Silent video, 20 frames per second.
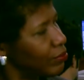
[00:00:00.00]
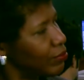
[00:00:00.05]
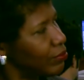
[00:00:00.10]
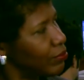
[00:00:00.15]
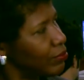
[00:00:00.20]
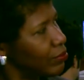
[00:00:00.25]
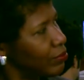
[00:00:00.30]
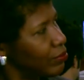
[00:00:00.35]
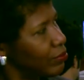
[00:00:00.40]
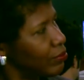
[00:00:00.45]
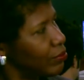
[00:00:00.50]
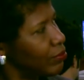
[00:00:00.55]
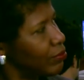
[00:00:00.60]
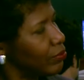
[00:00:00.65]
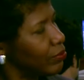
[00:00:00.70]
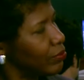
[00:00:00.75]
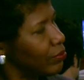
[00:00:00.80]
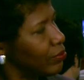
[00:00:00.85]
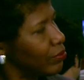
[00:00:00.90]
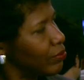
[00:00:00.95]

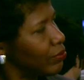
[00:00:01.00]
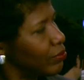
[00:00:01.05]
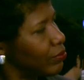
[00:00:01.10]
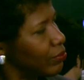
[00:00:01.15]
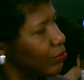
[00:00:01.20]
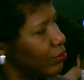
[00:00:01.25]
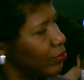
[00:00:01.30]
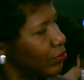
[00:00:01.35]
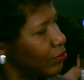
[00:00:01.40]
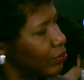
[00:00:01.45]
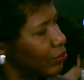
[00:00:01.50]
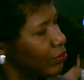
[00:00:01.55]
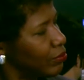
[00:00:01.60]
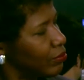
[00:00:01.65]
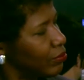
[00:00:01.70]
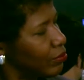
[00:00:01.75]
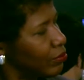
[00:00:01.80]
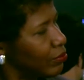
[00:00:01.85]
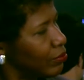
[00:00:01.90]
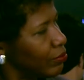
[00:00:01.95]

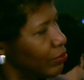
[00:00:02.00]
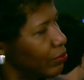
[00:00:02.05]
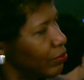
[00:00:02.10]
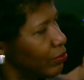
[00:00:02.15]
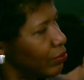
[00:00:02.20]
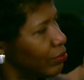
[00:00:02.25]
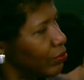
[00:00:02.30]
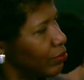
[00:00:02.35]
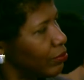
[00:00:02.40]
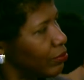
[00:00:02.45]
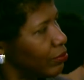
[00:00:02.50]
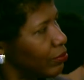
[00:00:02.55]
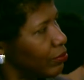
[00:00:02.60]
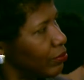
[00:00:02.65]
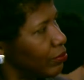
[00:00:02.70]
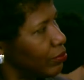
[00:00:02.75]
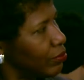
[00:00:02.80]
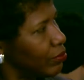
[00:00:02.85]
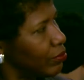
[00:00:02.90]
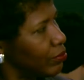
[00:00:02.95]

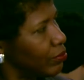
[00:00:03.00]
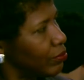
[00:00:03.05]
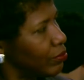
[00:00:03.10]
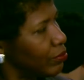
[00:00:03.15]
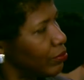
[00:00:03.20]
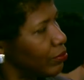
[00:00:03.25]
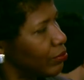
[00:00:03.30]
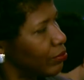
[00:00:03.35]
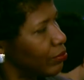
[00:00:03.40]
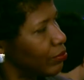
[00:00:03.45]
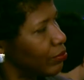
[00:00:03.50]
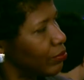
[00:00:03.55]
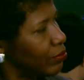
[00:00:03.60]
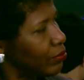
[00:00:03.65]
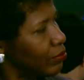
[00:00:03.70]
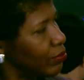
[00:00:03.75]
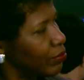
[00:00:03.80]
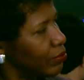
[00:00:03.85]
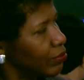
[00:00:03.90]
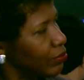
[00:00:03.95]

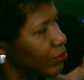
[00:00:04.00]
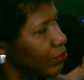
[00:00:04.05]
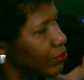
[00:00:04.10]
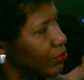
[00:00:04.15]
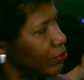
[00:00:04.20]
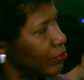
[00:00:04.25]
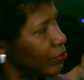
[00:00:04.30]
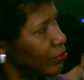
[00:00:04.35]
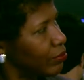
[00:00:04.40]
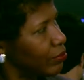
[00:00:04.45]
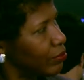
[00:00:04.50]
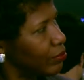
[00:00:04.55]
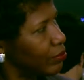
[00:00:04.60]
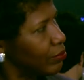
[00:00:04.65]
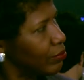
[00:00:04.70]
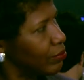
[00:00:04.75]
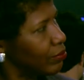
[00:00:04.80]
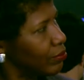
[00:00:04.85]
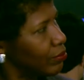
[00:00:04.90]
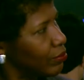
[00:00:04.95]

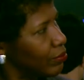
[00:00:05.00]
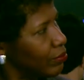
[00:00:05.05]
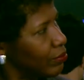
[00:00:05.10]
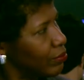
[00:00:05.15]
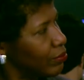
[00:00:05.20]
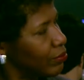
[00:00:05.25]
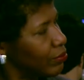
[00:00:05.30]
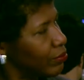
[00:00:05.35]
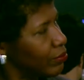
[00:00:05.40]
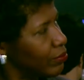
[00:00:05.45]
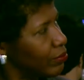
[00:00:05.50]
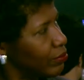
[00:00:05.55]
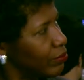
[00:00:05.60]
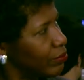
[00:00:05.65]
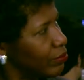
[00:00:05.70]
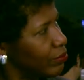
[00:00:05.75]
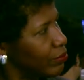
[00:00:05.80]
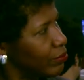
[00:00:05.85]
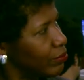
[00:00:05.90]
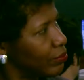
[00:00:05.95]

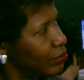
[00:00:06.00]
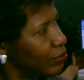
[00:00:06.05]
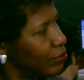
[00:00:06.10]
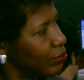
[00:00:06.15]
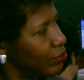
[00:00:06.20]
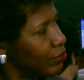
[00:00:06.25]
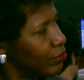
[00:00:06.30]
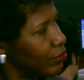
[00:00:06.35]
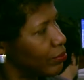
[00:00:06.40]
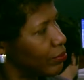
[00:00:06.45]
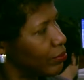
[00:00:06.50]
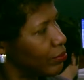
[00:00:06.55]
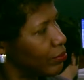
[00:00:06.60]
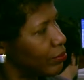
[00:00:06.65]
[no speech]